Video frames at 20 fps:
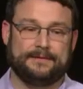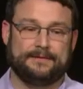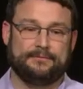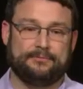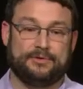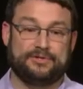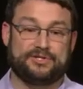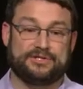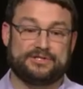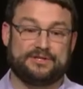
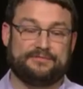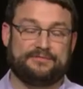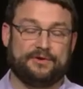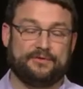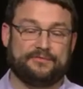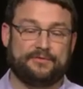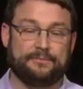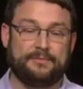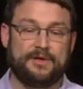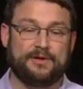which is, if you're
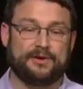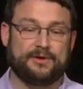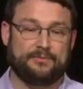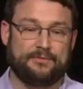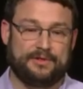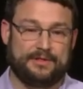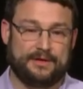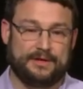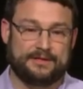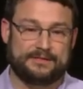familiar
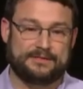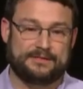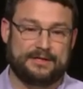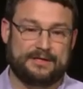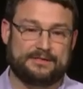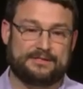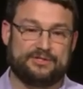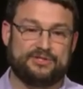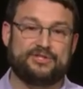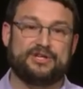with this,
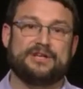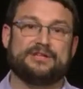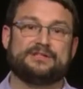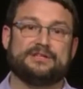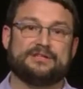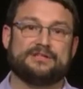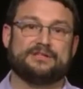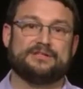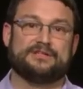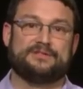it's
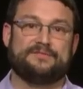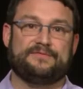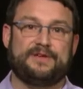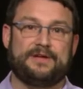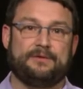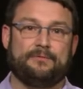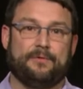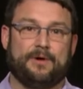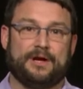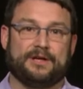Jesus'
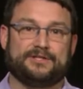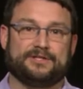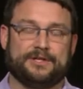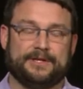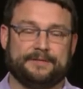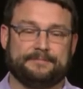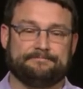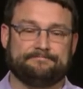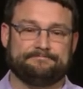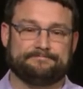feet
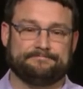washing.